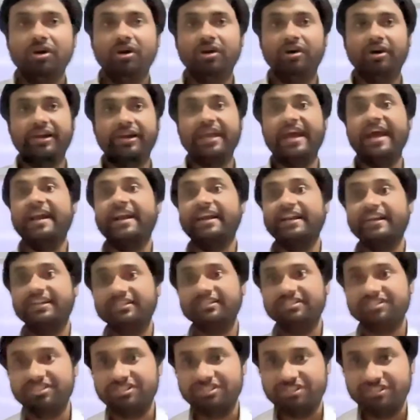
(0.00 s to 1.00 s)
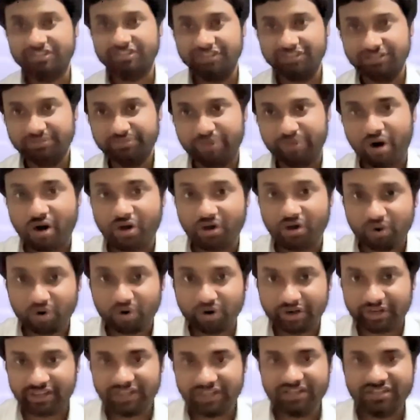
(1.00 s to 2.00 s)
catering system or
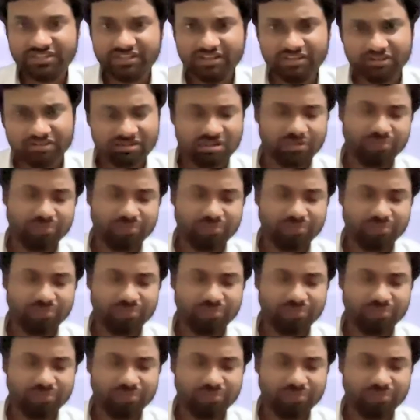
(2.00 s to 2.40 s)
hotels, and